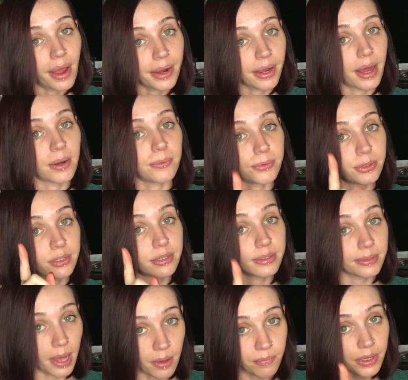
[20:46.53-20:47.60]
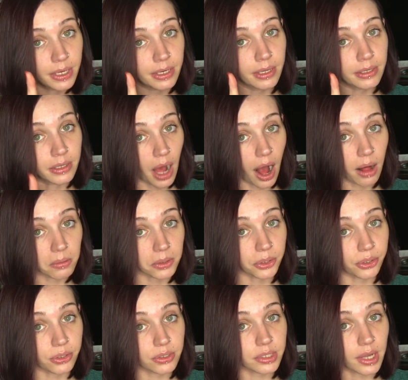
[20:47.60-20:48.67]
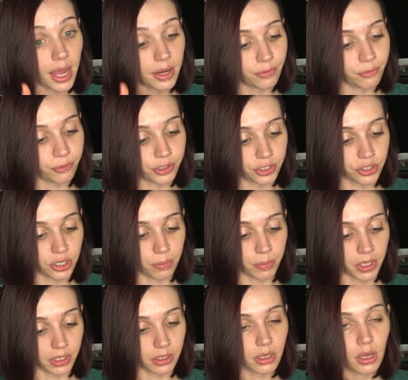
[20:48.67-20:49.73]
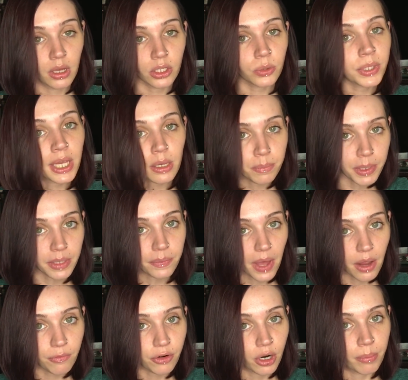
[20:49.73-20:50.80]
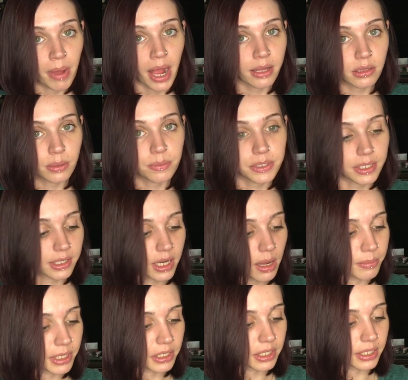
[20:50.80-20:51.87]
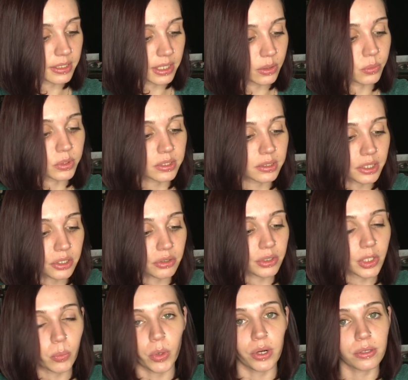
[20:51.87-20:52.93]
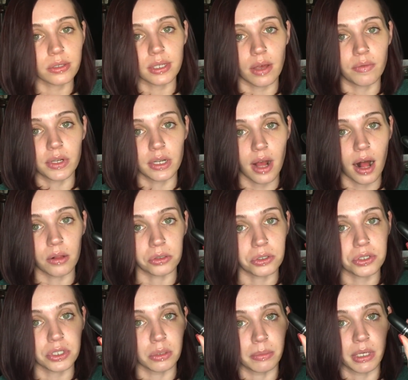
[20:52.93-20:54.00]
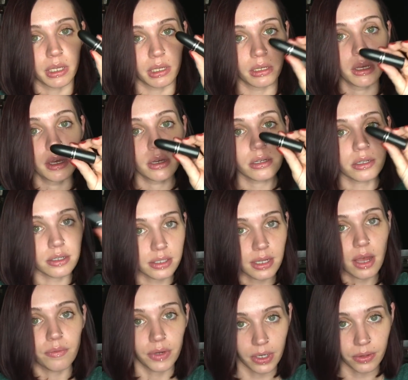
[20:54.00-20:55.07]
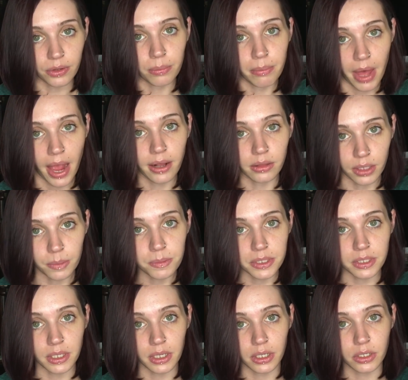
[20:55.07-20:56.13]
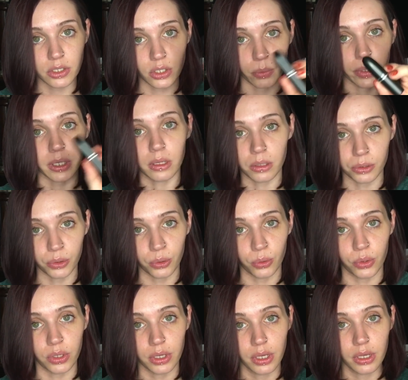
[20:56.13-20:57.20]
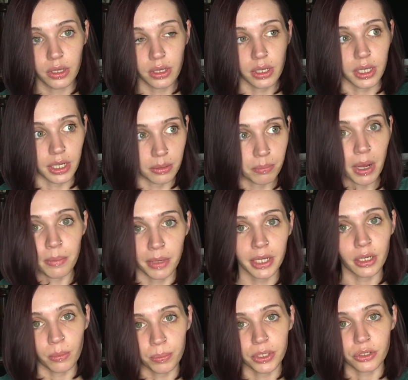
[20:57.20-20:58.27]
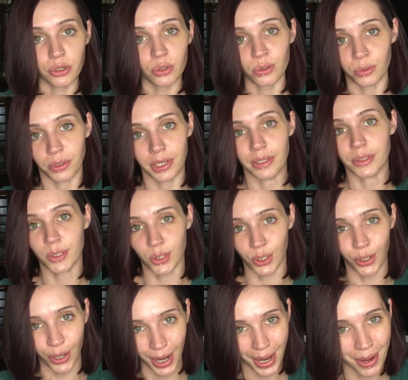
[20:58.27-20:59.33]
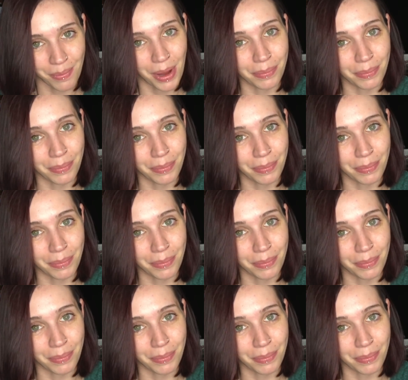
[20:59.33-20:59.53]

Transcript: I got it for $7 and free shipping. You can't beat that for a MAC lipstick. I mean, it was literally worth $7 to me just to have another MAC lipstick to include in my makeup pictures on Instagram.